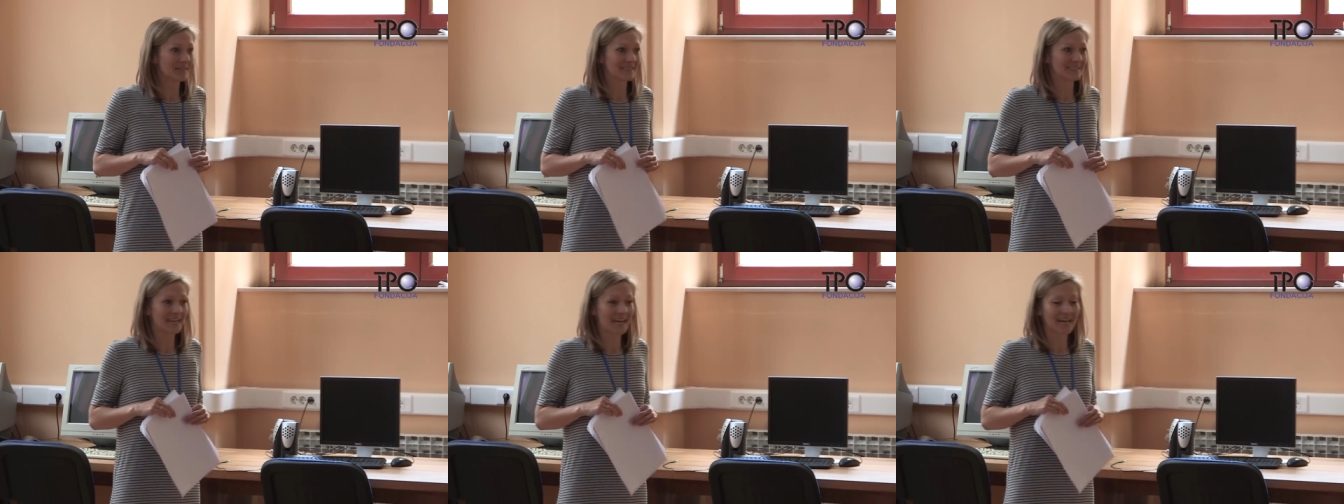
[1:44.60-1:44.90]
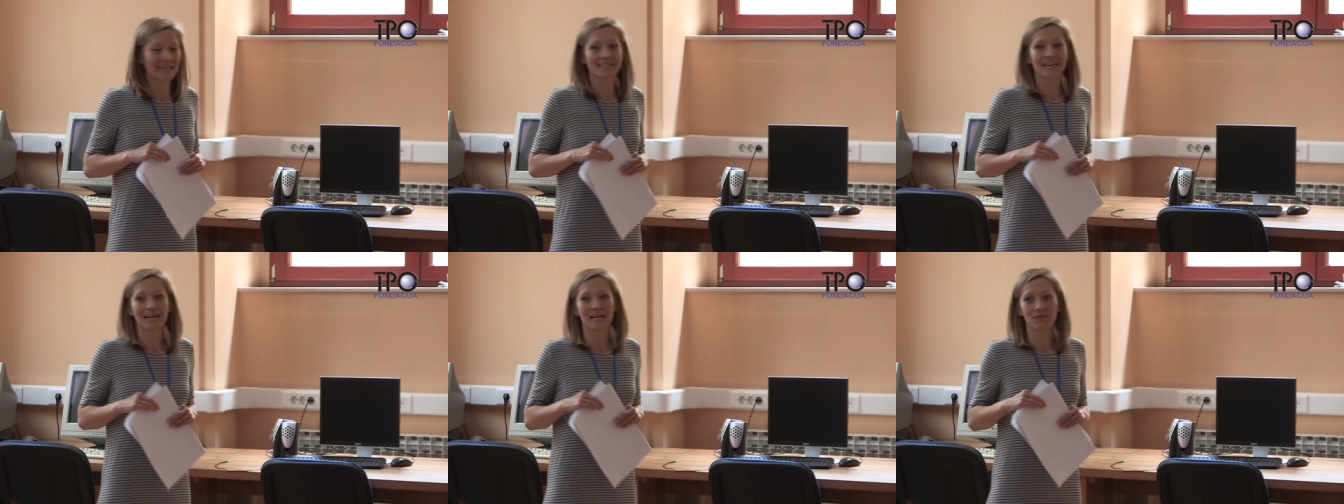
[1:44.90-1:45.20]
But
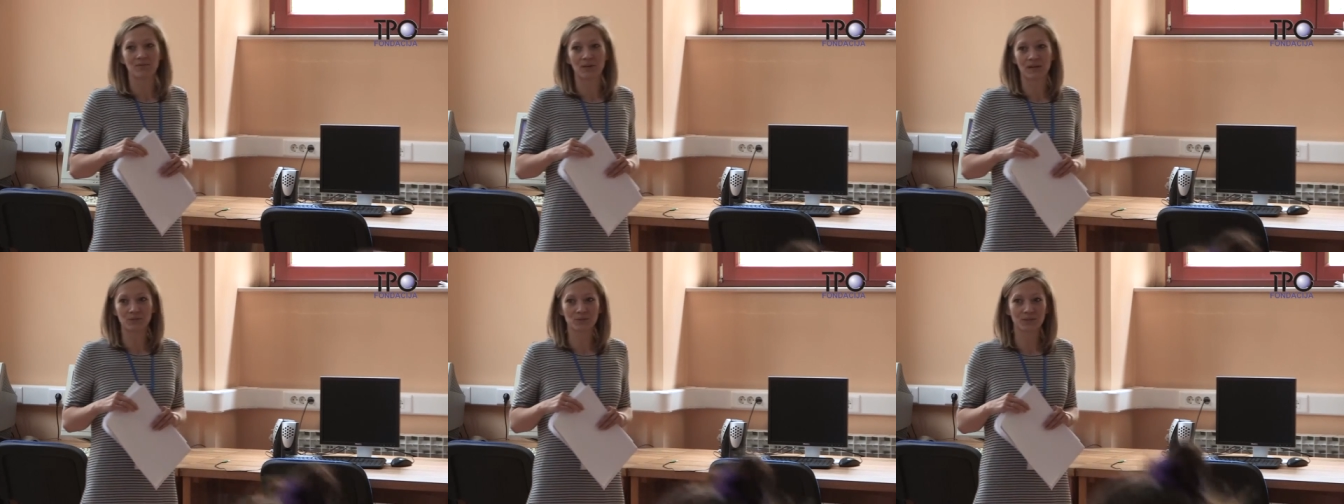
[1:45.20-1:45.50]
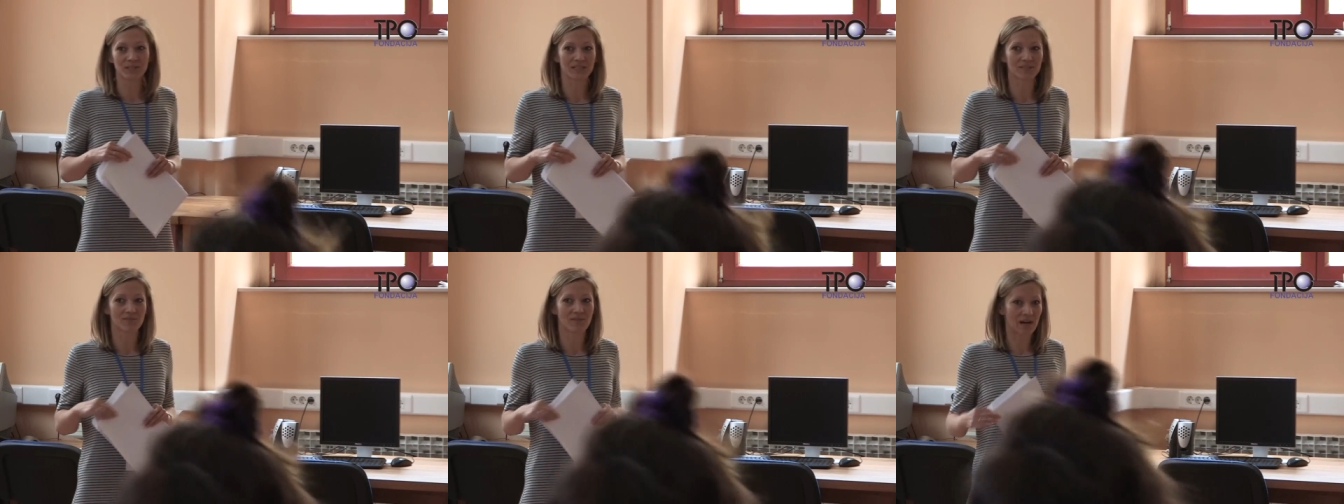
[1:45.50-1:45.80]
yet I
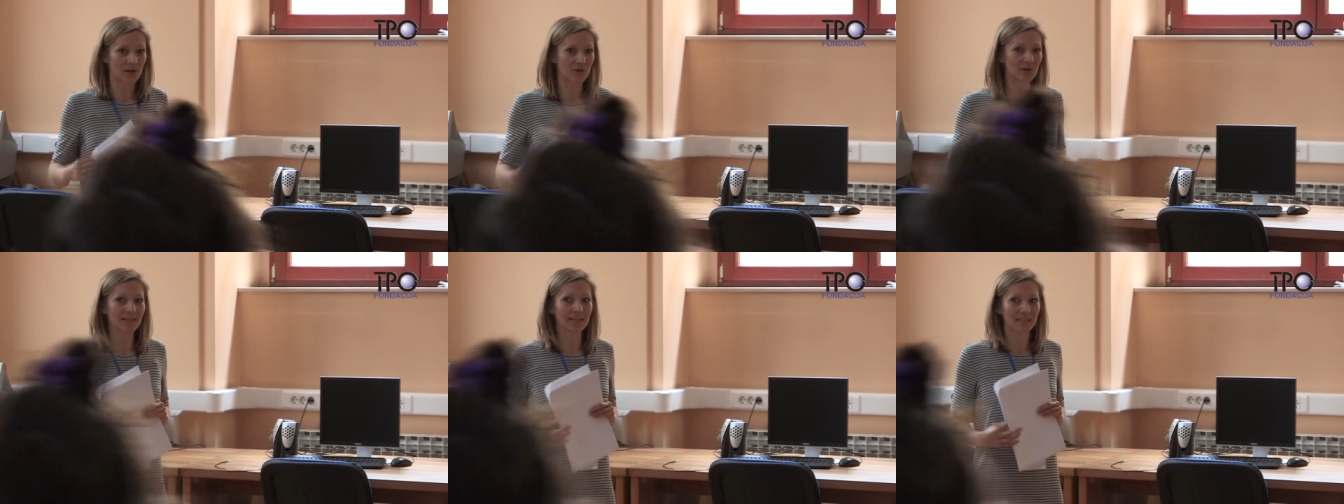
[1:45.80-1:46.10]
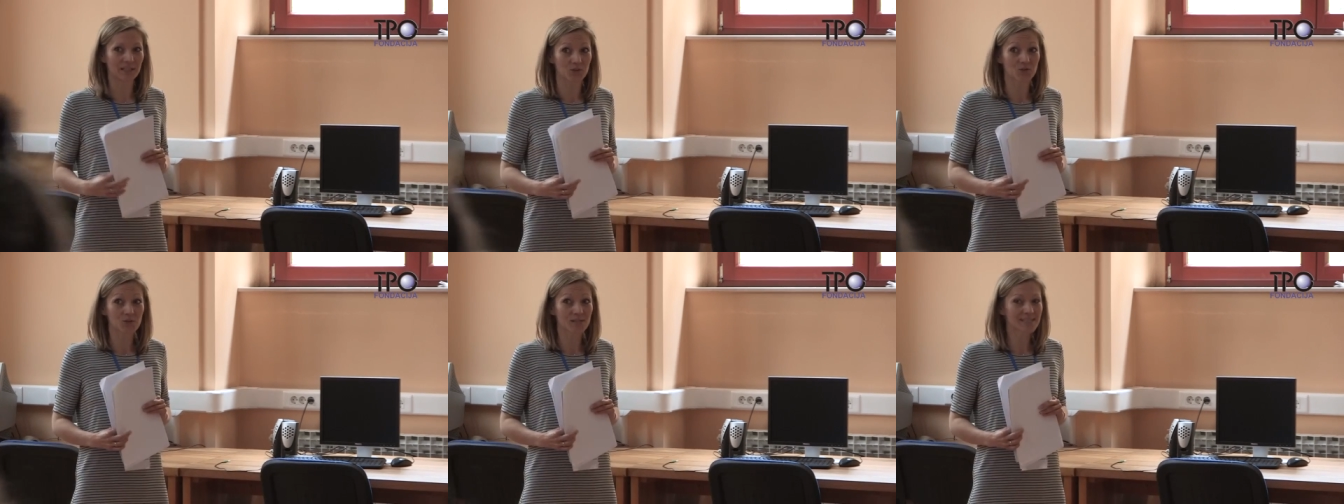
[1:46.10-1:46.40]
found it
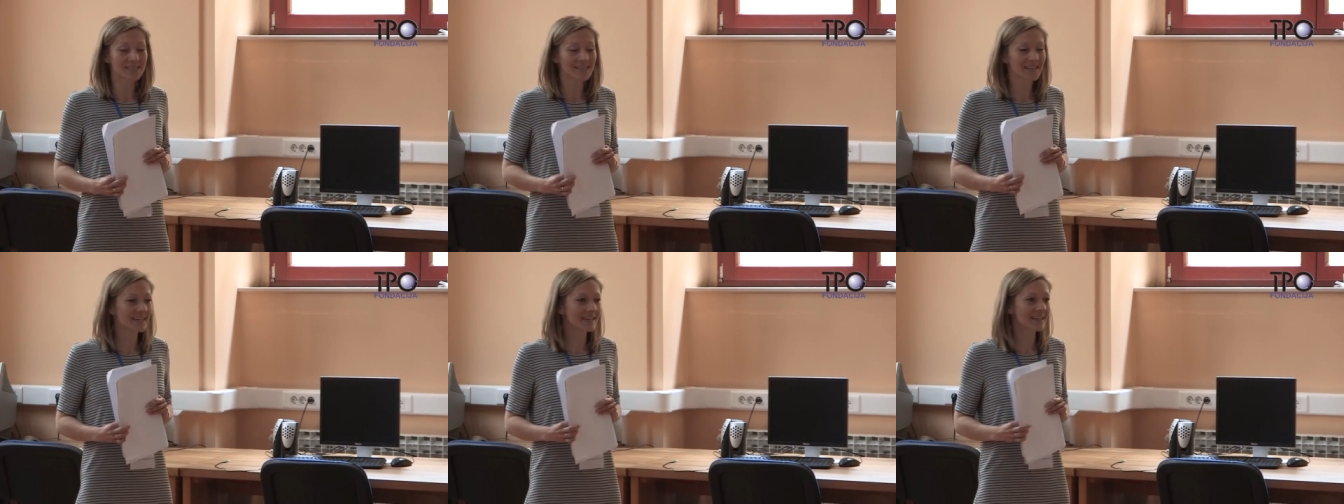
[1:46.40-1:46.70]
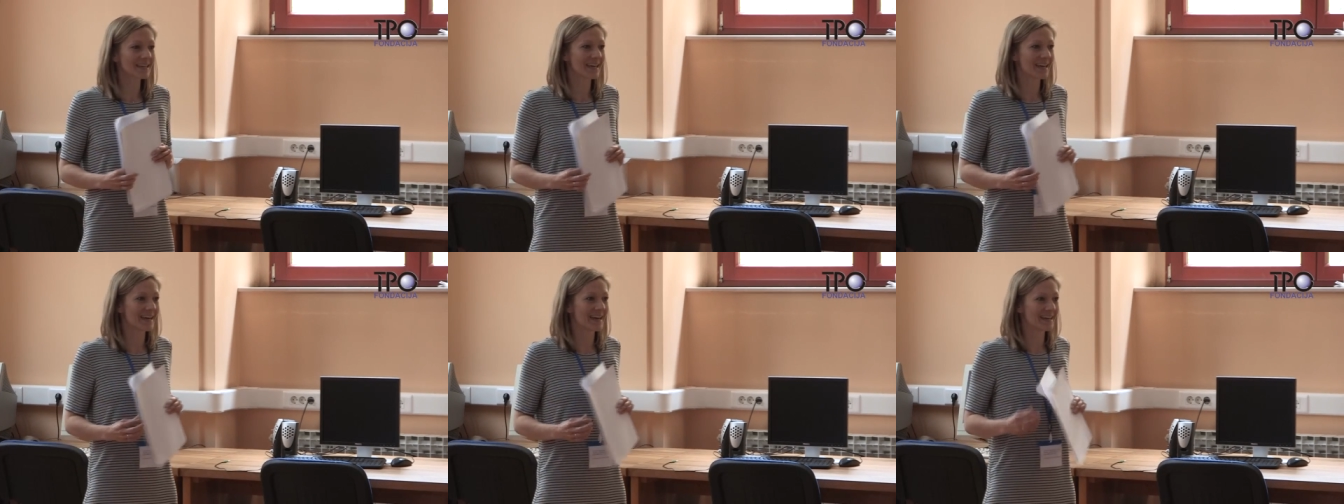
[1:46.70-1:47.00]
very
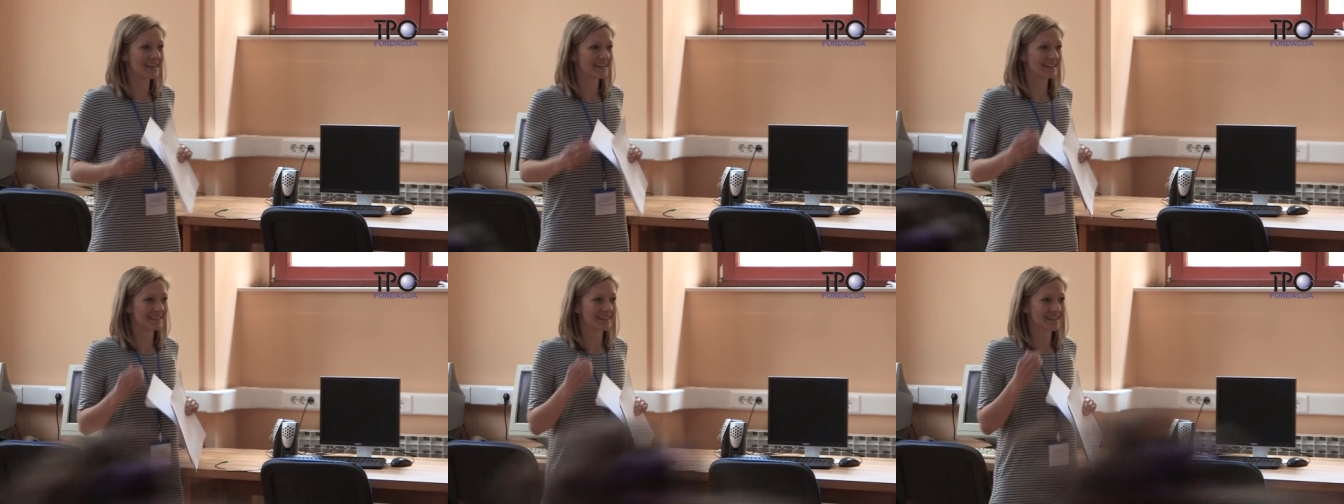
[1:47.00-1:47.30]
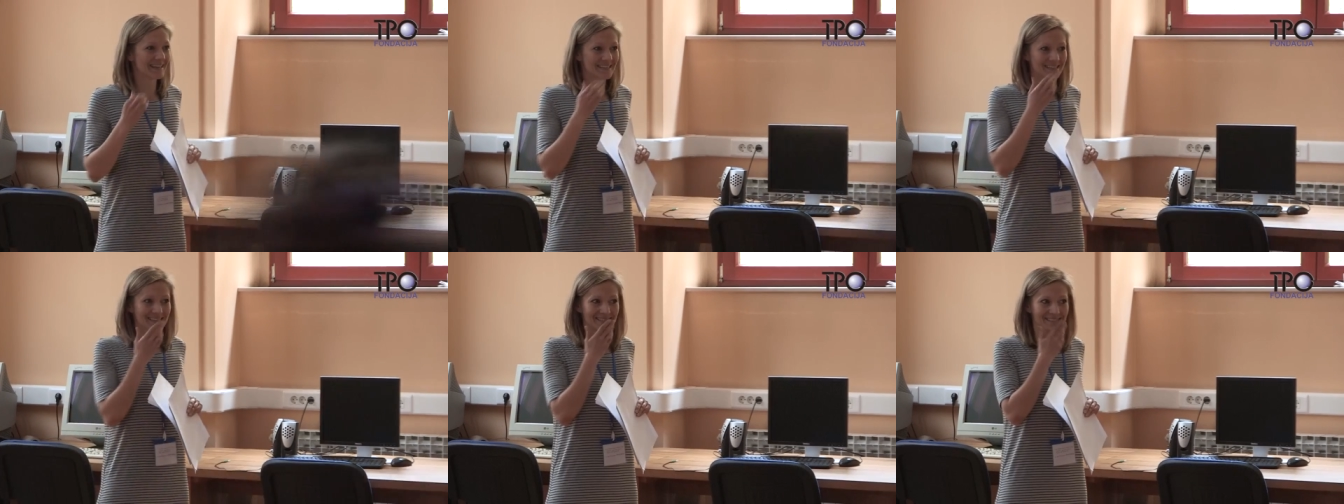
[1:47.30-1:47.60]
interesting,
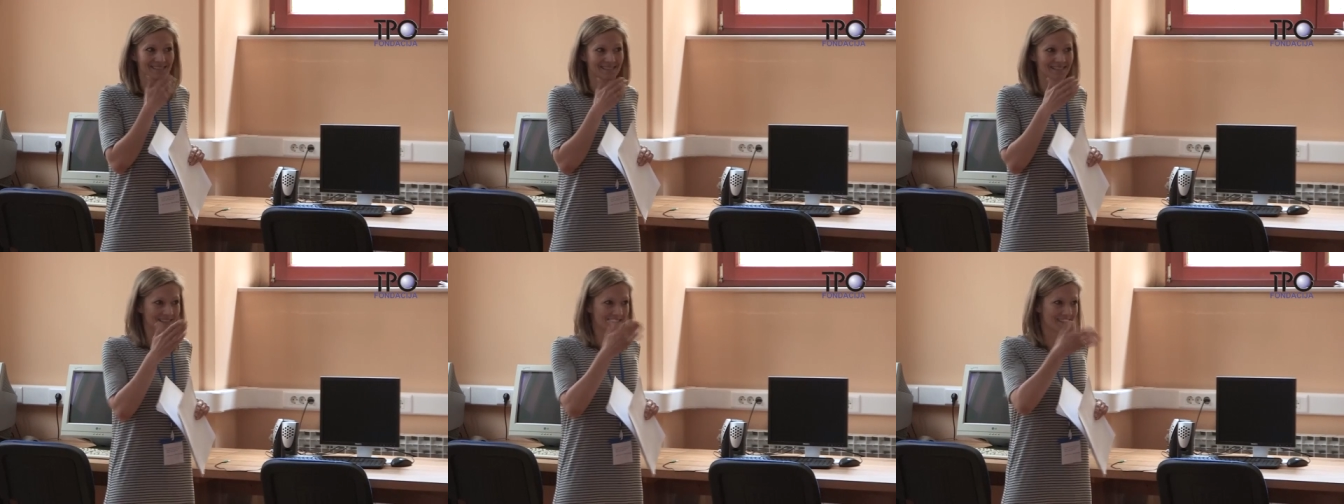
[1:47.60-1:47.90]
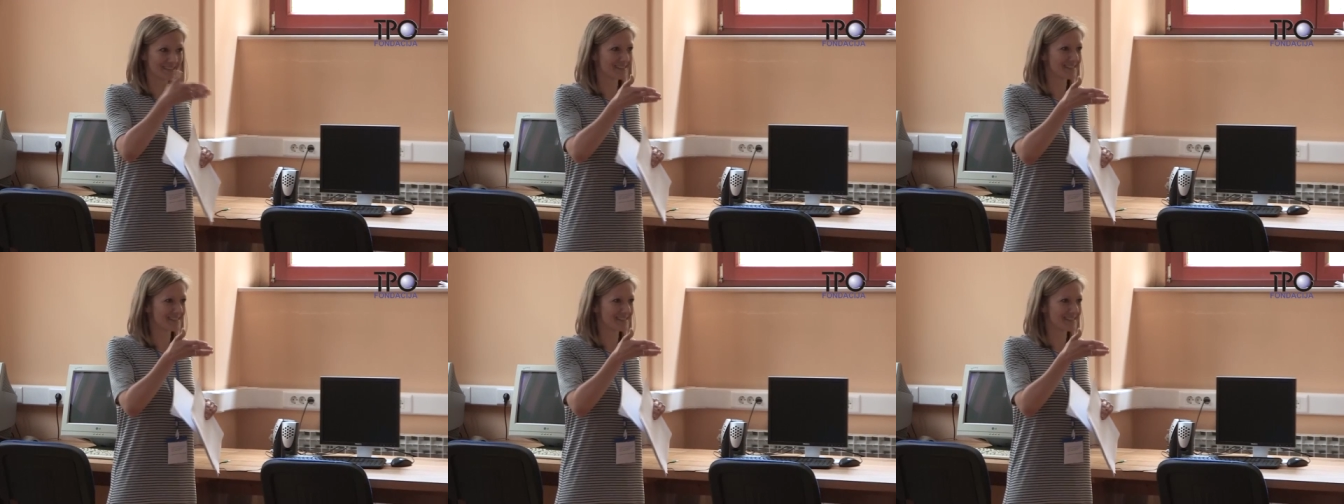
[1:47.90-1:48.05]
and as